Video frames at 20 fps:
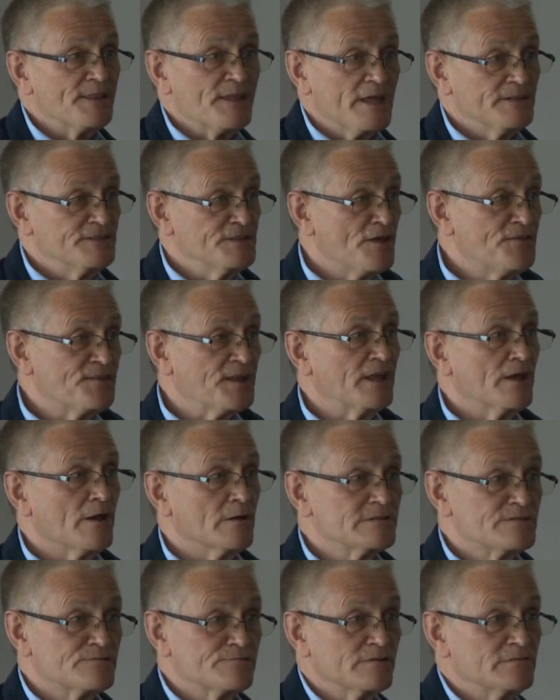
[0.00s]
nothing
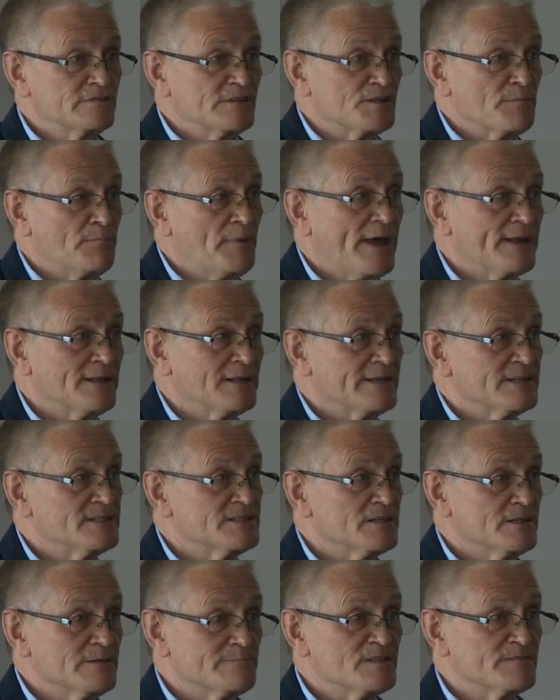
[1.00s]
goes through to the panel in
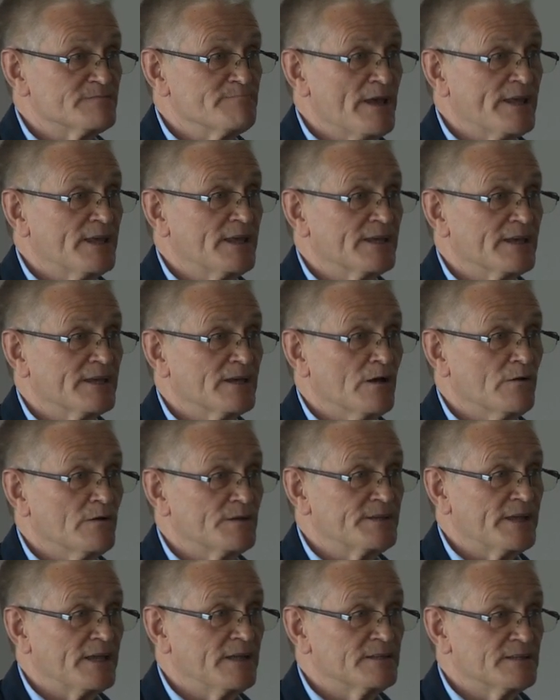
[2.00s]
terms of making it go,
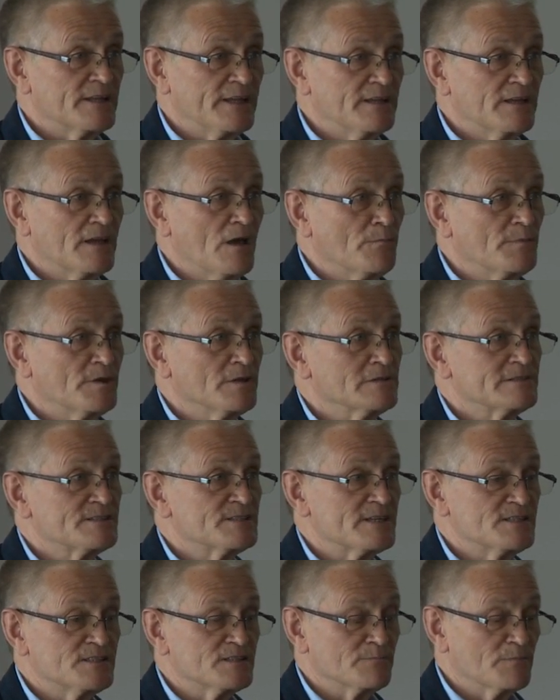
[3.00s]
the communal
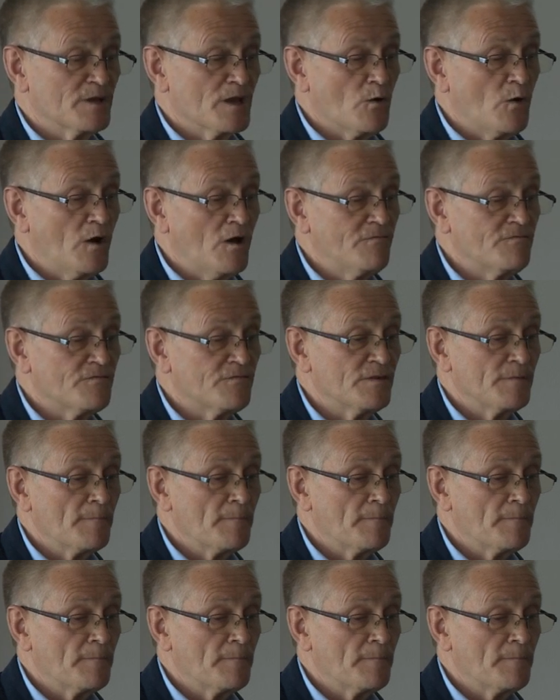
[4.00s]
system go off,